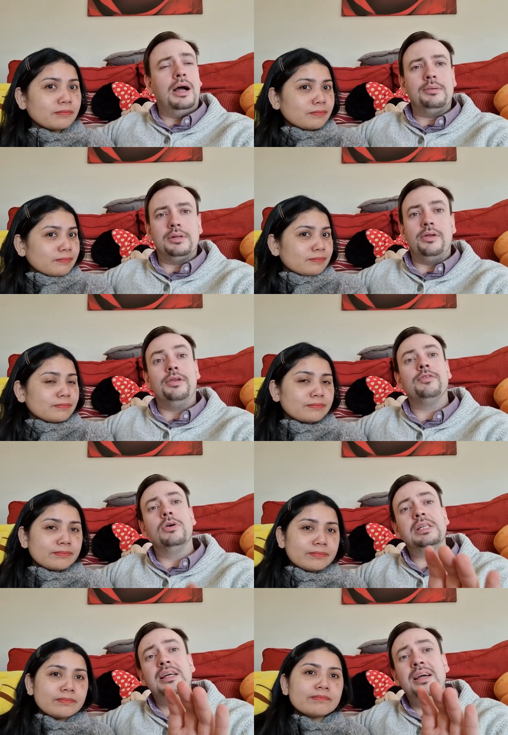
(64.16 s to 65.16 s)
Speaker 1: Absolutely. And of
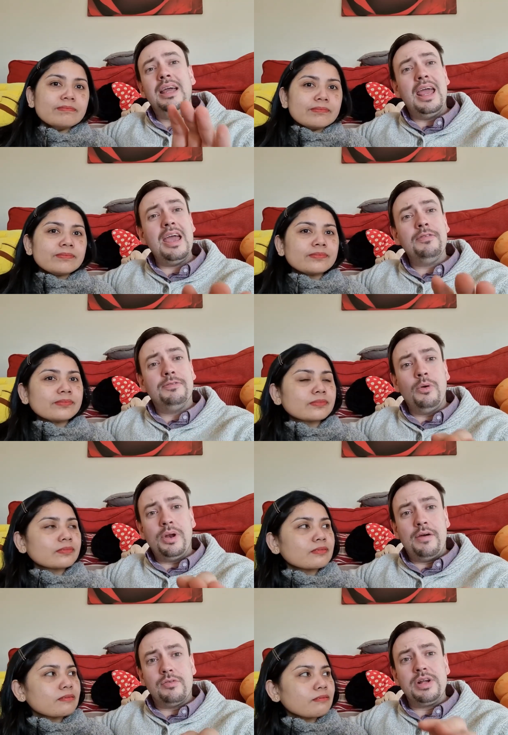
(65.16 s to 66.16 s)
course, if for
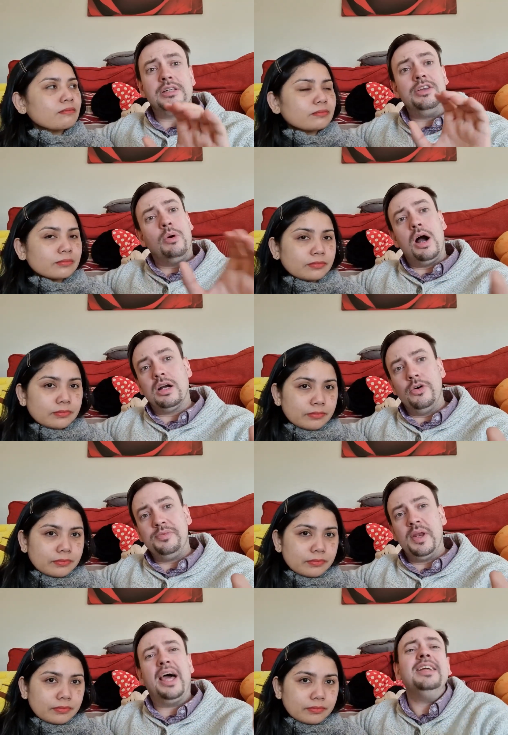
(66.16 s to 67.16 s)
whatever reason you are going
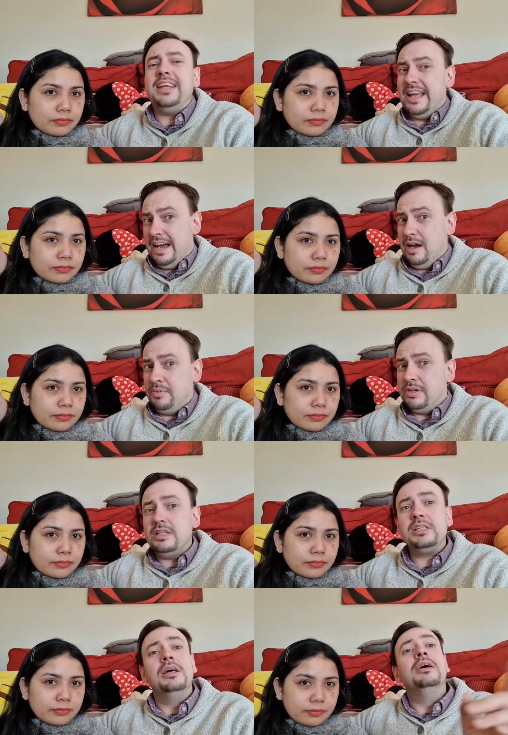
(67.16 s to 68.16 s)
to be late, it
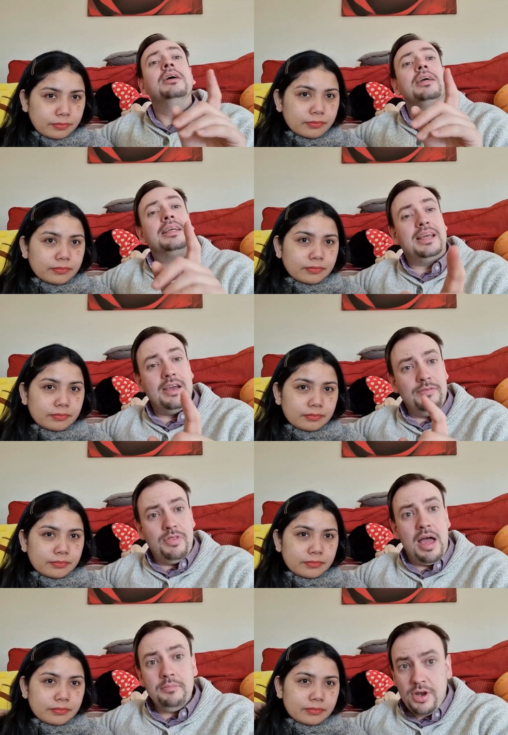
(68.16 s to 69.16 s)
happens, give
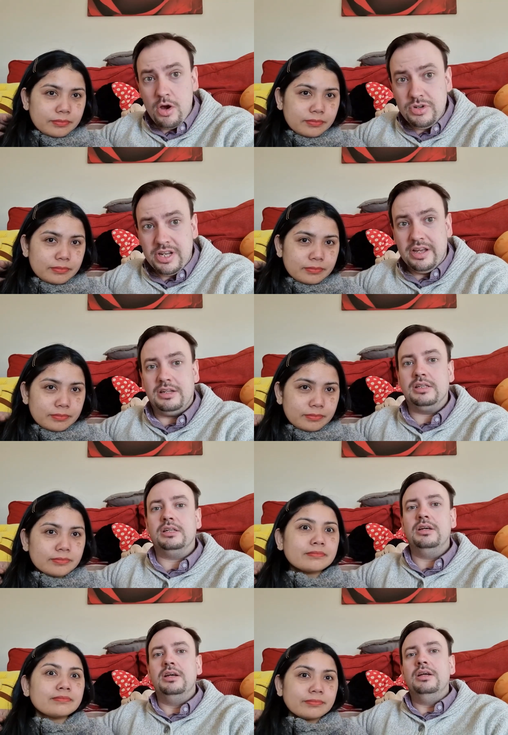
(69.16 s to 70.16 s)
them notice.
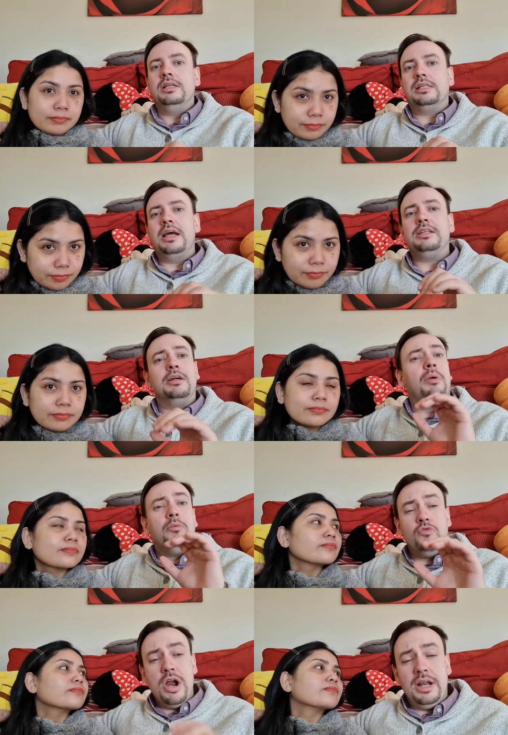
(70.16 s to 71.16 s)
Say to them,
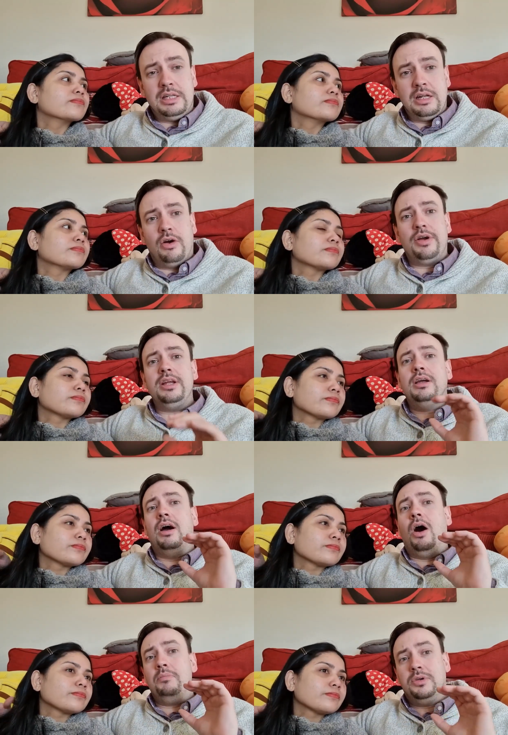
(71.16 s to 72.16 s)
I'm really sorry,
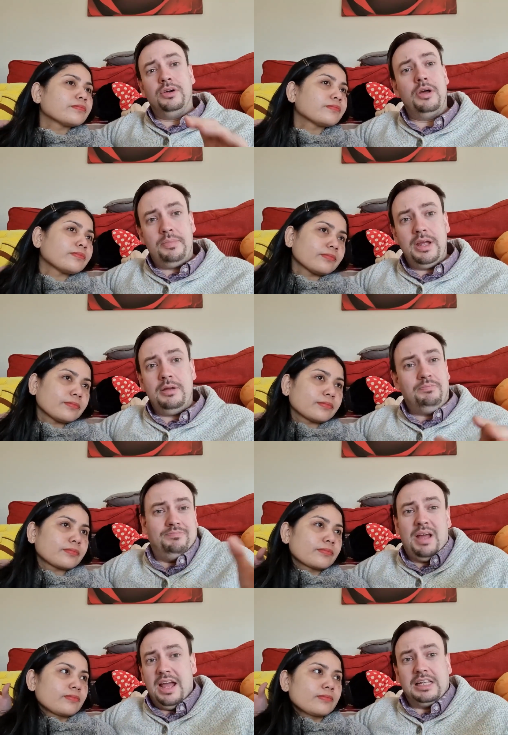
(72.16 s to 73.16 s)
I'm gonna be
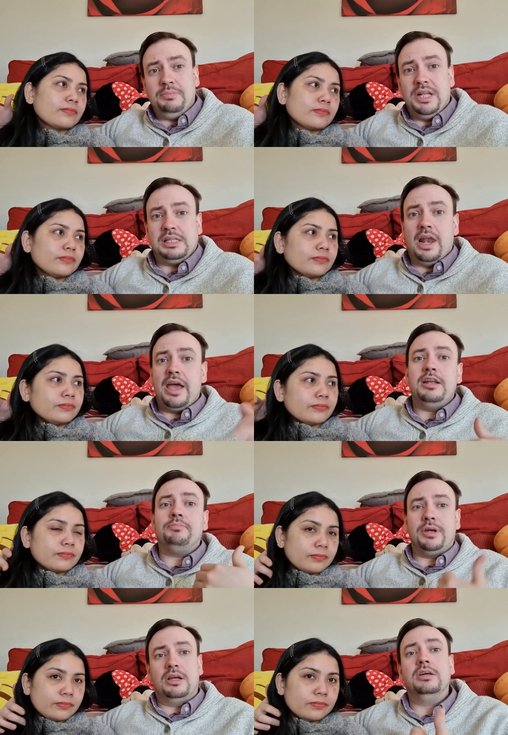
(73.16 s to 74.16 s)
X minutes
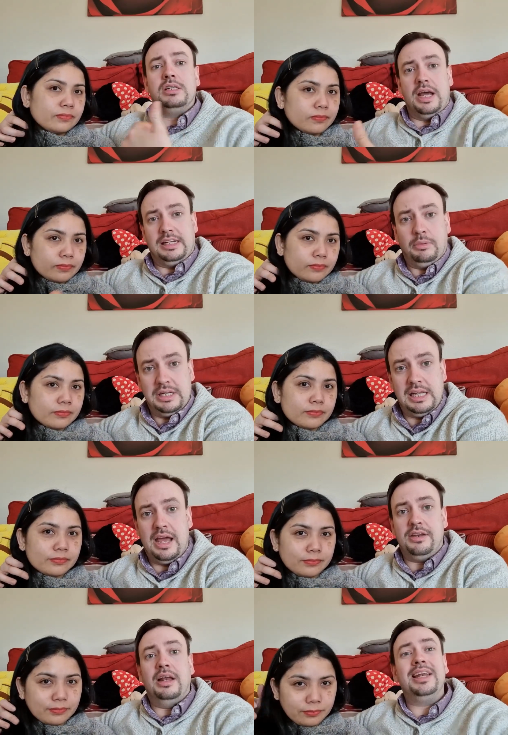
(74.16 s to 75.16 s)
late because
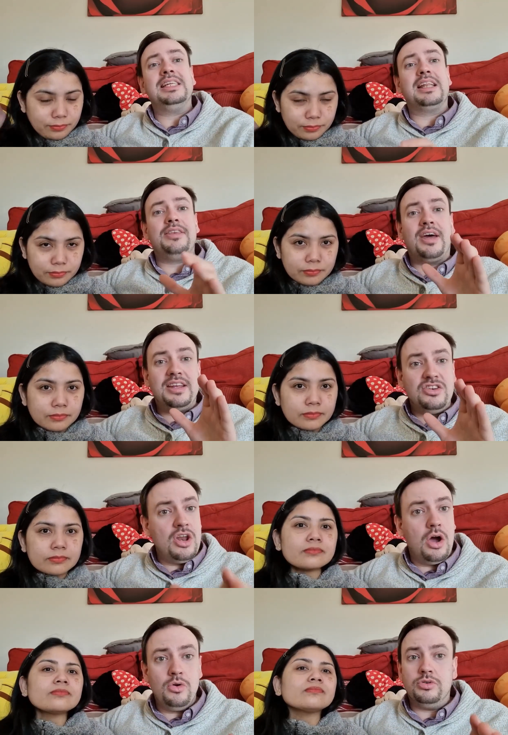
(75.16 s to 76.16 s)
XYZ. At least then they
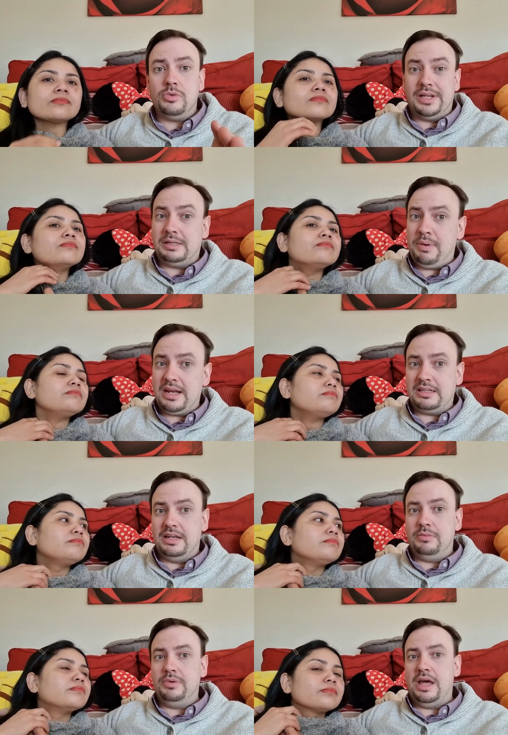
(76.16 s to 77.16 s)
know to expect
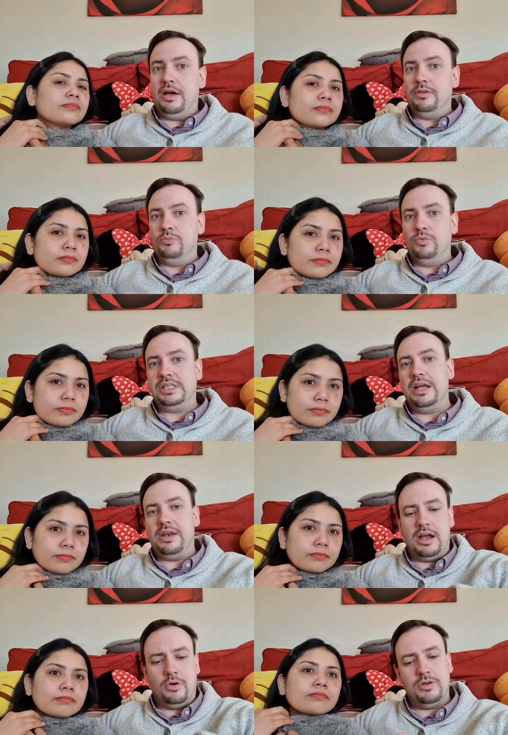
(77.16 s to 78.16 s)
it without them sitting
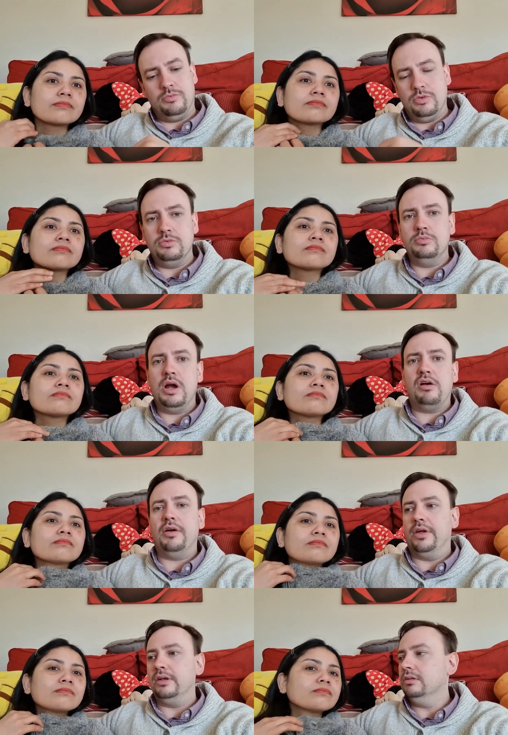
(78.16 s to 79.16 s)
there going, well, where
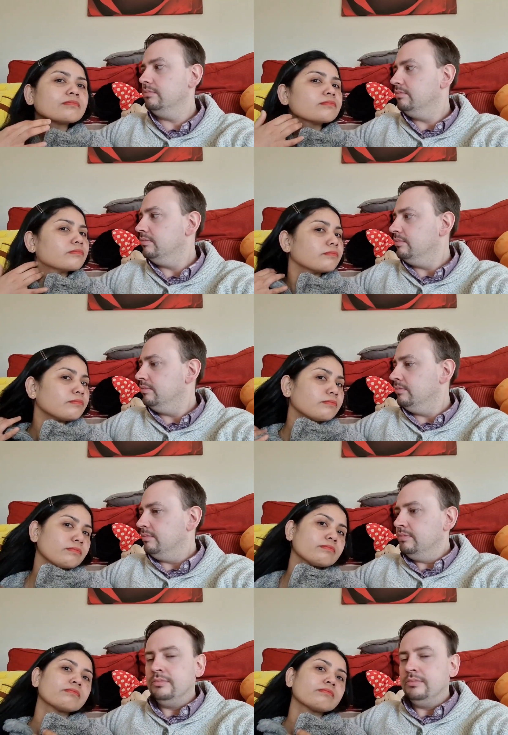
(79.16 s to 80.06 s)
are they? Mm -hmm.